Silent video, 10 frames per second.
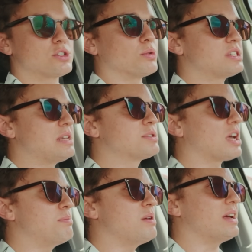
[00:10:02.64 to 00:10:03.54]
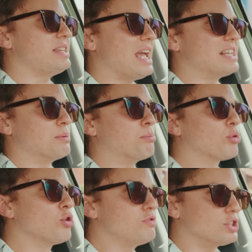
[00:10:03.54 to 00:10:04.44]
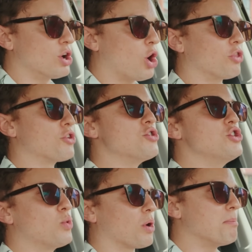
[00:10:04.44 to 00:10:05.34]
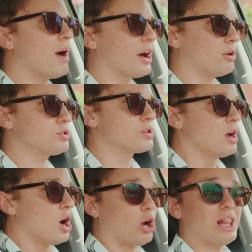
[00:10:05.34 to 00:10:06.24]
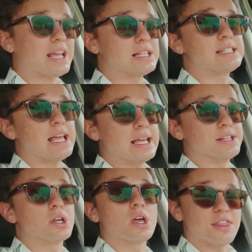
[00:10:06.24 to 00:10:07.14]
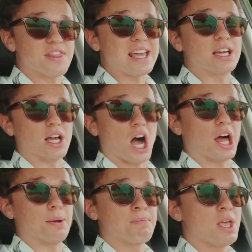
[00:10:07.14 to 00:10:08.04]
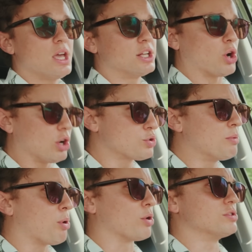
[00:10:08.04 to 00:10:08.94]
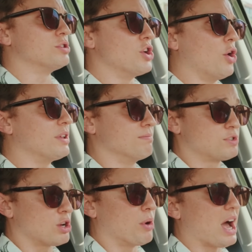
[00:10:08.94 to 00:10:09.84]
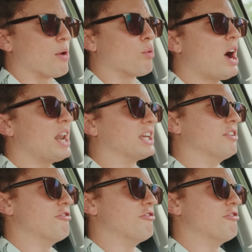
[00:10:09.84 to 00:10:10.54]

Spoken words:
So it seems like BYD has improved it on their newer models. All I can say is, thank God. It's also important to note, and somewhat ironic in